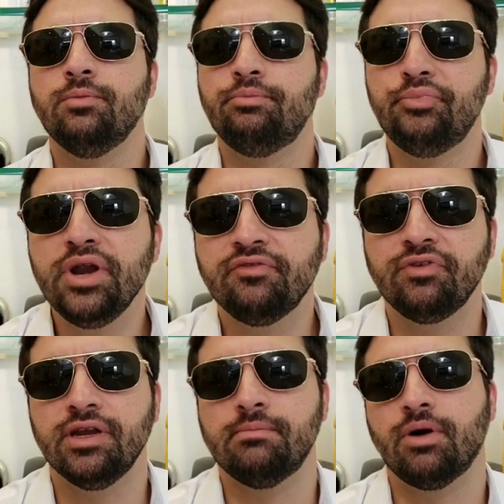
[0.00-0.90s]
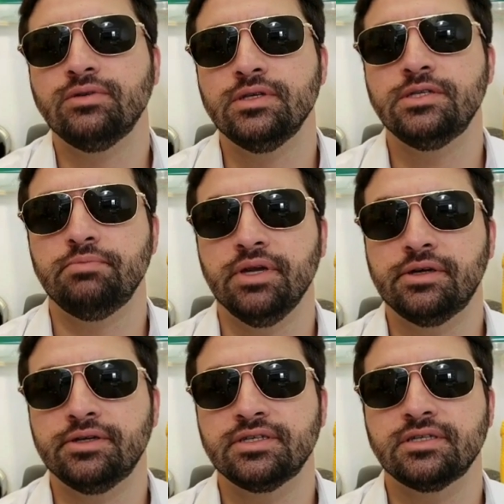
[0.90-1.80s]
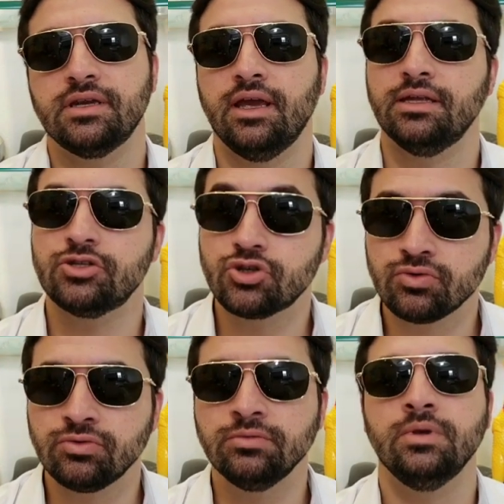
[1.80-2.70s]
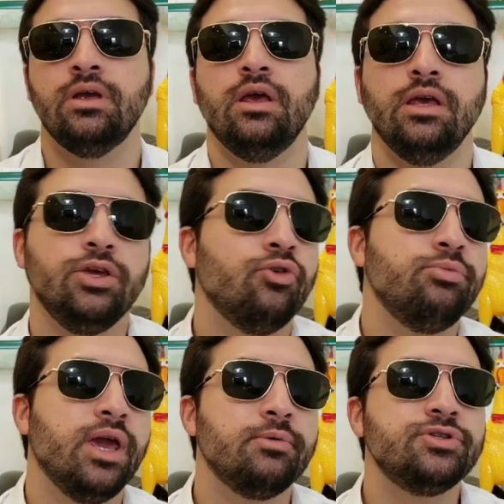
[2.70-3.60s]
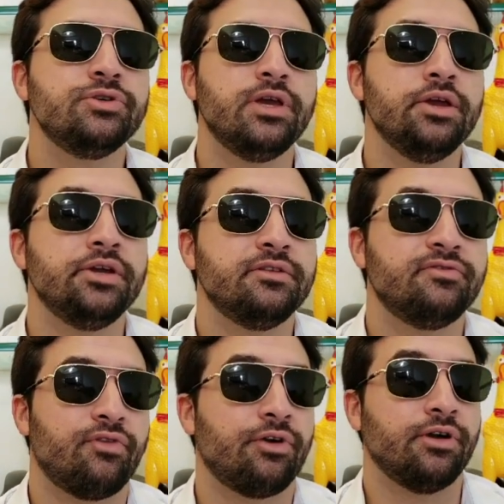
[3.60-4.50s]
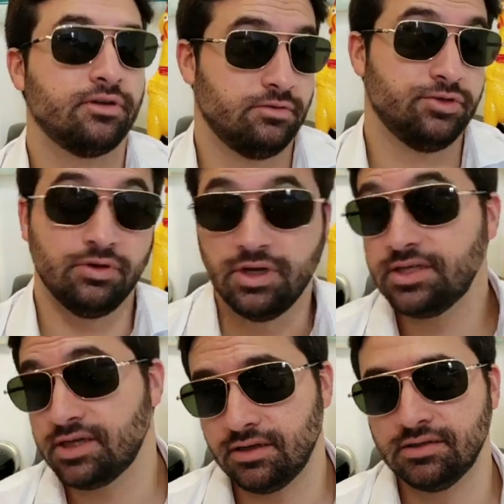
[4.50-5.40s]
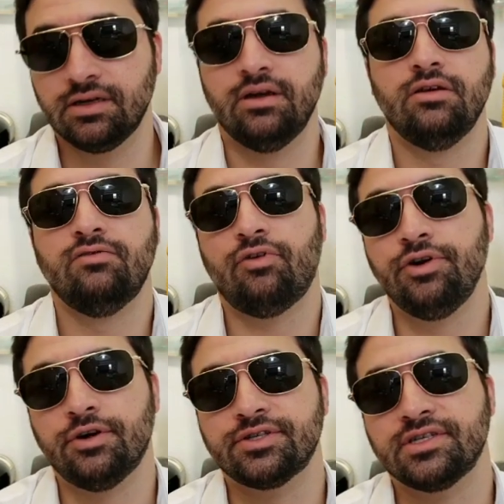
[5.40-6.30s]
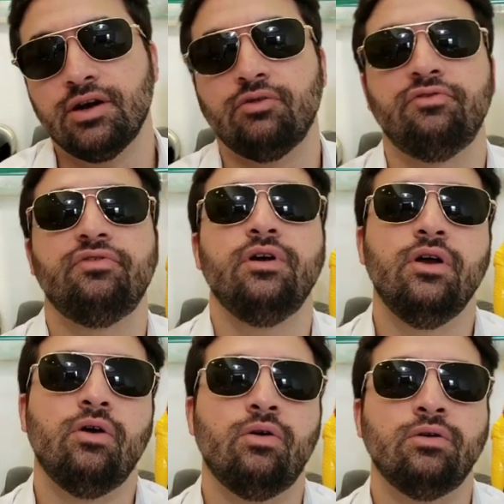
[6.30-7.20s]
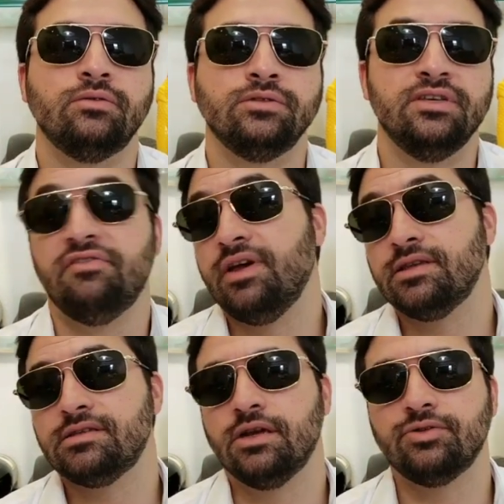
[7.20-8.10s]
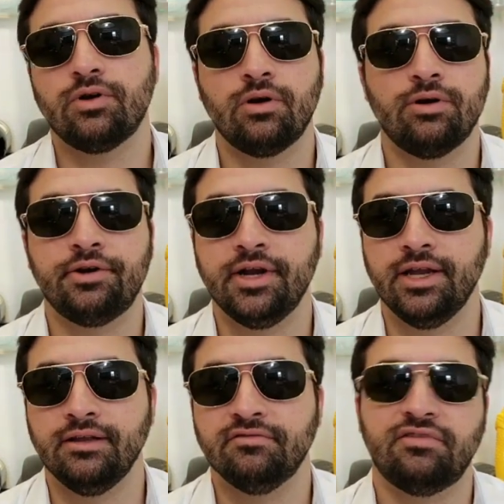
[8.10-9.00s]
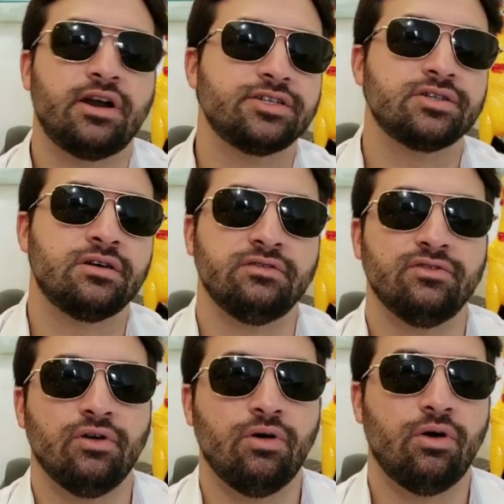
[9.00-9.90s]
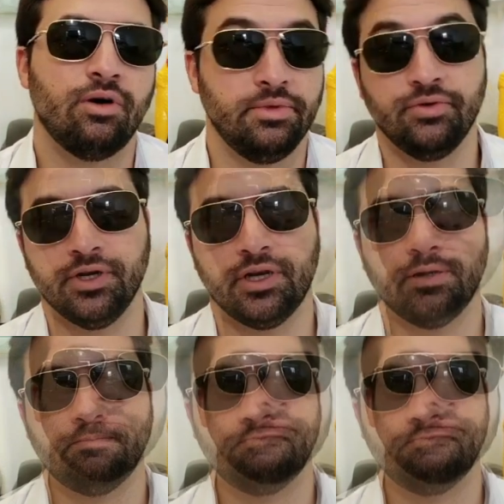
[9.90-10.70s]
you briefly about these speakers and soon you will be able to hear it for to listen it for yourself on the events that occur in Warsaw or Munich.